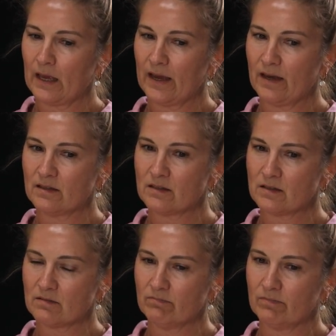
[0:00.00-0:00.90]
And
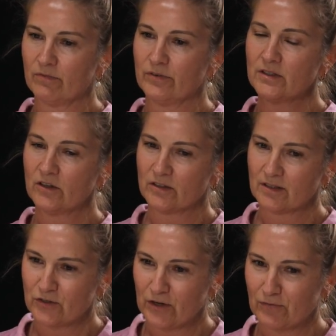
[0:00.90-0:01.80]
physios
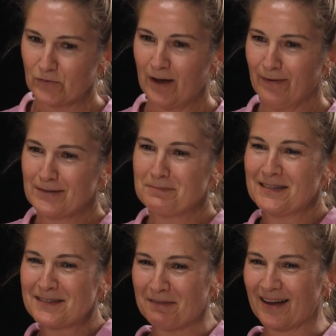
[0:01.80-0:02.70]
in general have to be
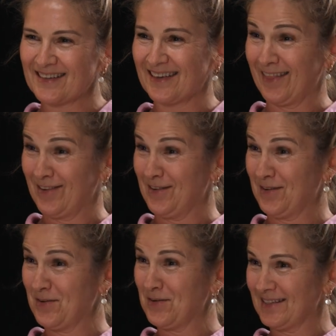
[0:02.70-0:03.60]
smart to get through the
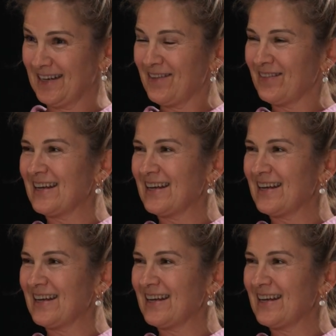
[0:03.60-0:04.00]
course to even